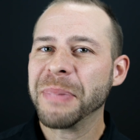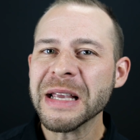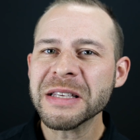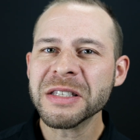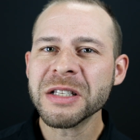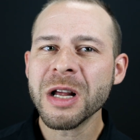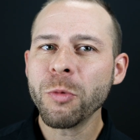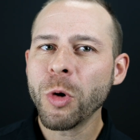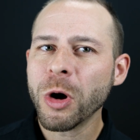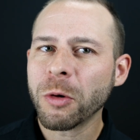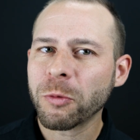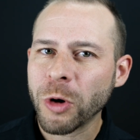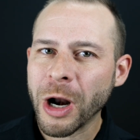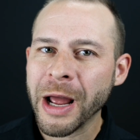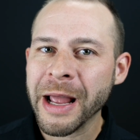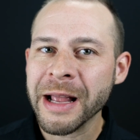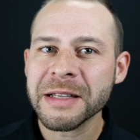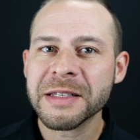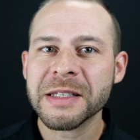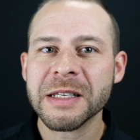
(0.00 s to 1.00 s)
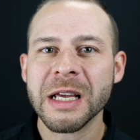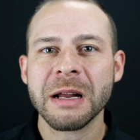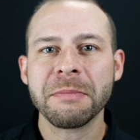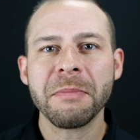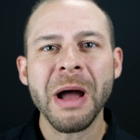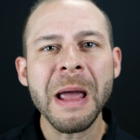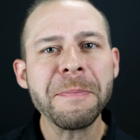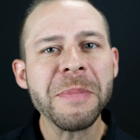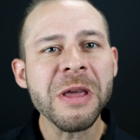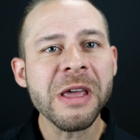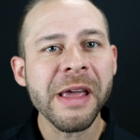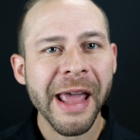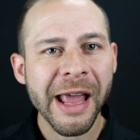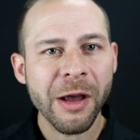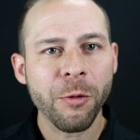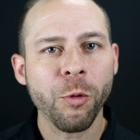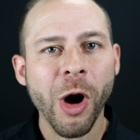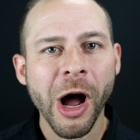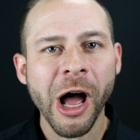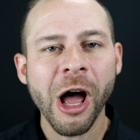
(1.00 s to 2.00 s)
Based on what Ryan said, it might be
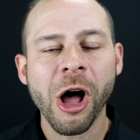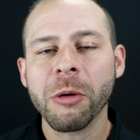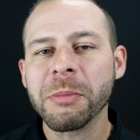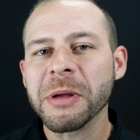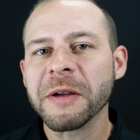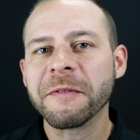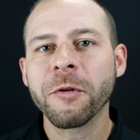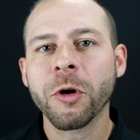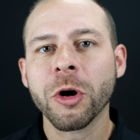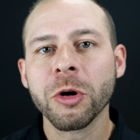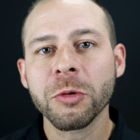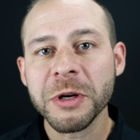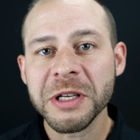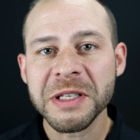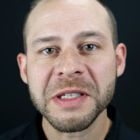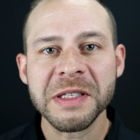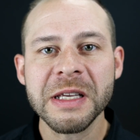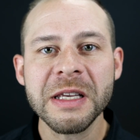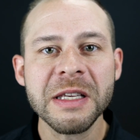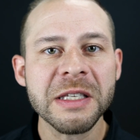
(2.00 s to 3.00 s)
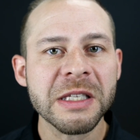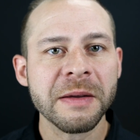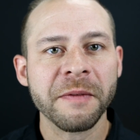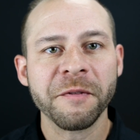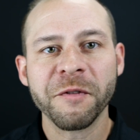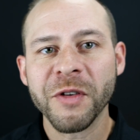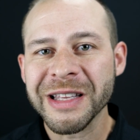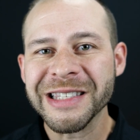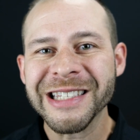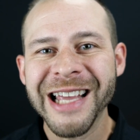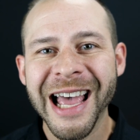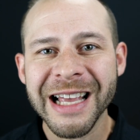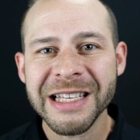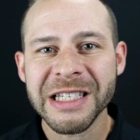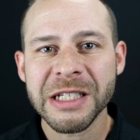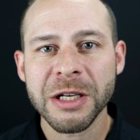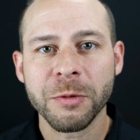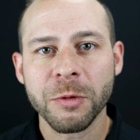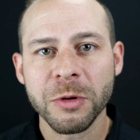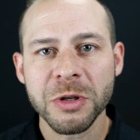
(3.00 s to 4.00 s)
a while before we see some
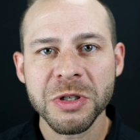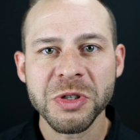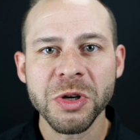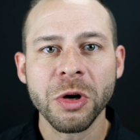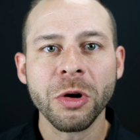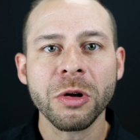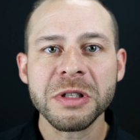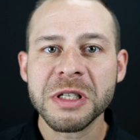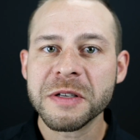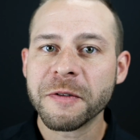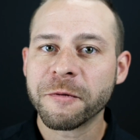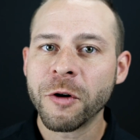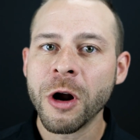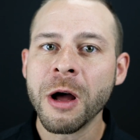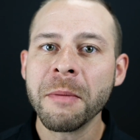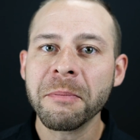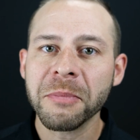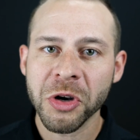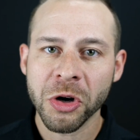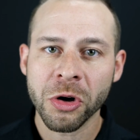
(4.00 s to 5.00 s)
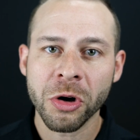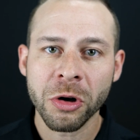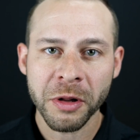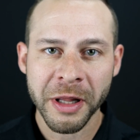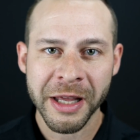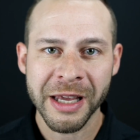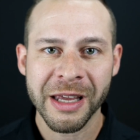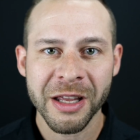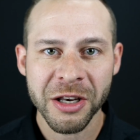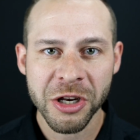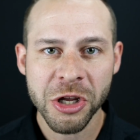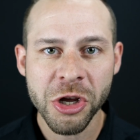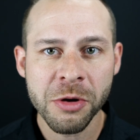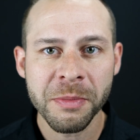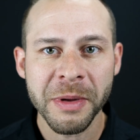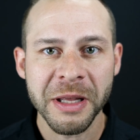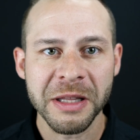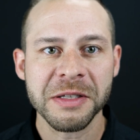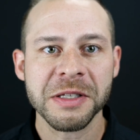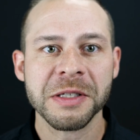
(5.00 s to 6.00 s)
fantastic results from Neuralink in
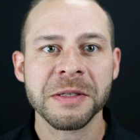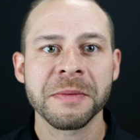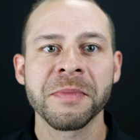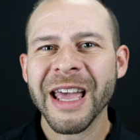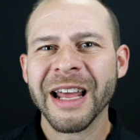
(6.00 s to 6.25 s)
humans.